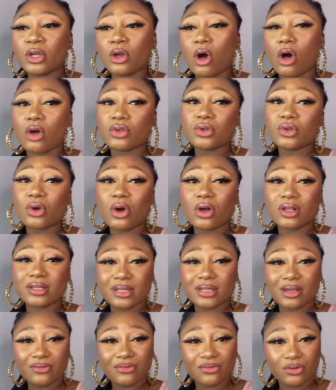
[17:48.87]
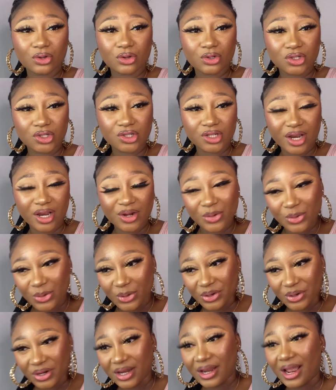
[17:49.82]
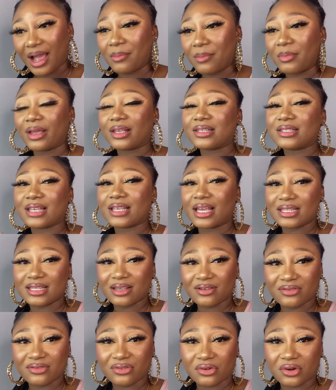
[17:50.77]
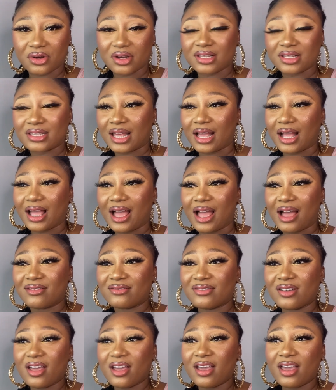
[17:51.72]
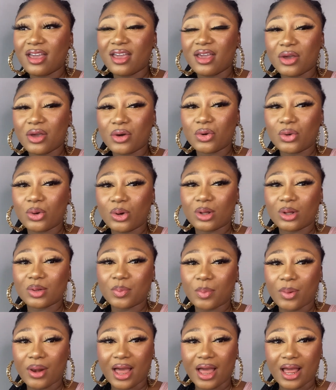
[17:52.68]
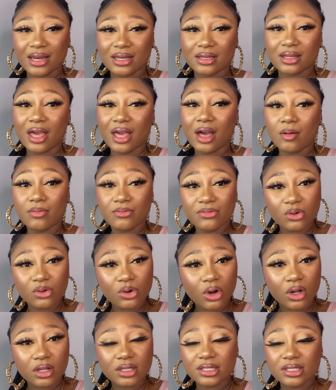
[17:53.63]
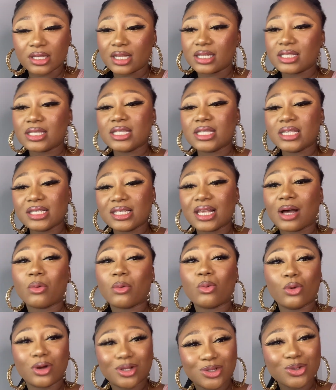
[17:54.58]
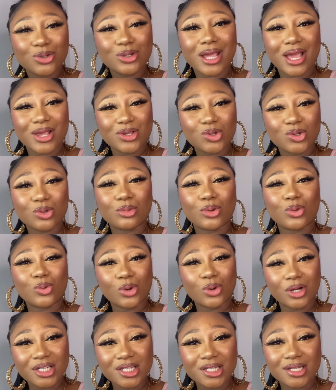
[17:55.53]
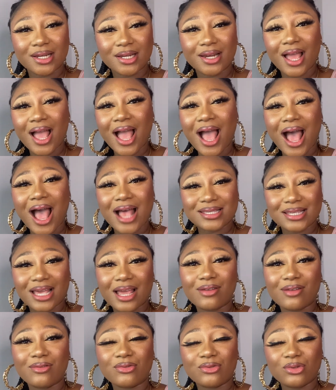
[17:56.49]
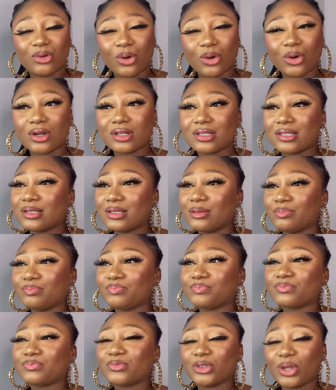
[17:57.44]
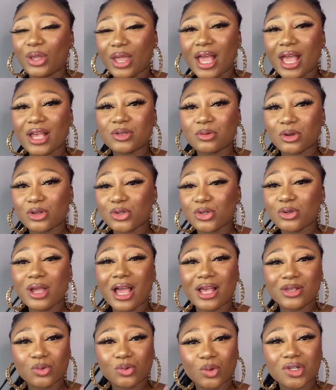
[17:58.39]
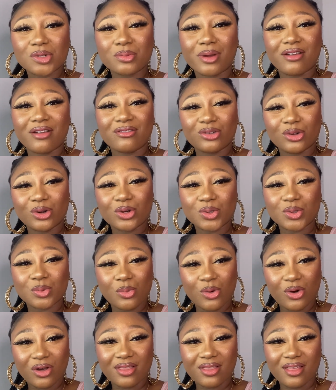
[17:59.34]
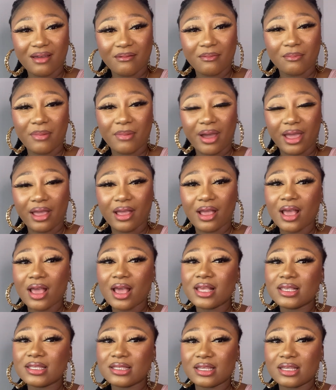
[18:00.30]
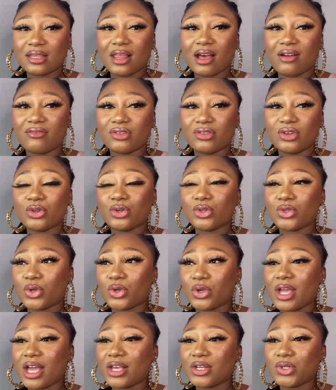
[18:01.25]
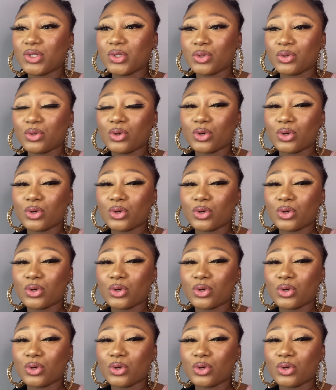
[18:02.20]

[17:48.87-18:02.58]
also content for january i'm excited for it like i have a whole lot planned helpful content these are what you guys should be watching aside vlogs you guys because you guys watch my vlogs more than my sit down videos so you guys should